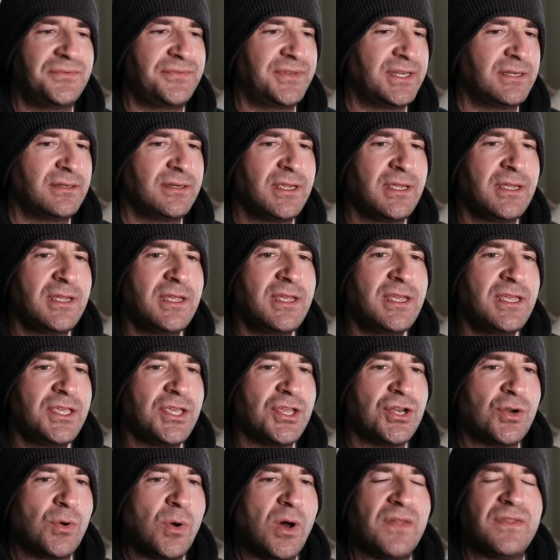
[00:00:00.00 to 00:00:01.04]
and,
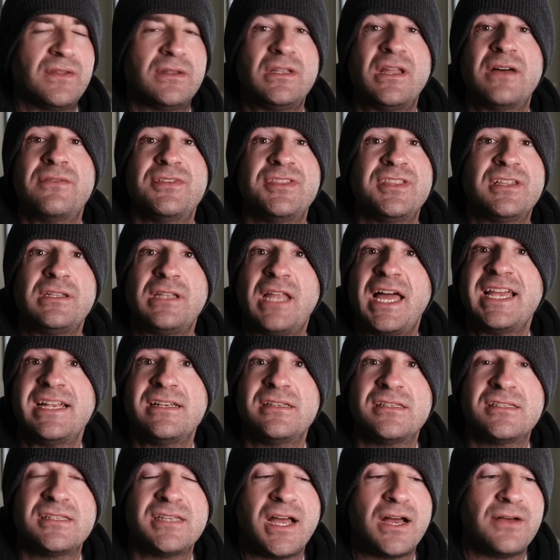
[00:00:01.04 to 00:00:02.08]
all the love and the light
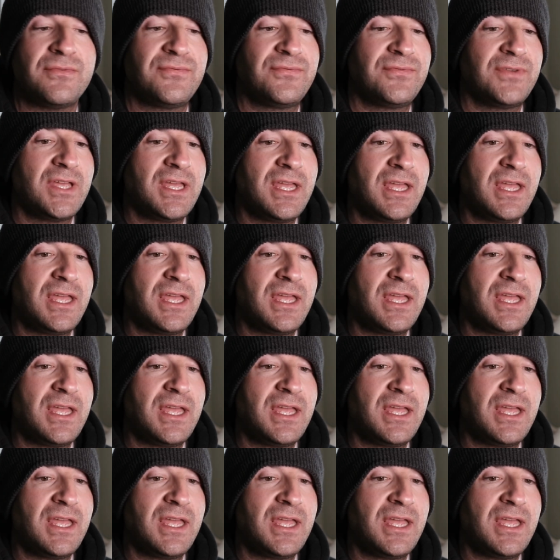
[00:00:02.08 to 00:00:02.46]
stuff.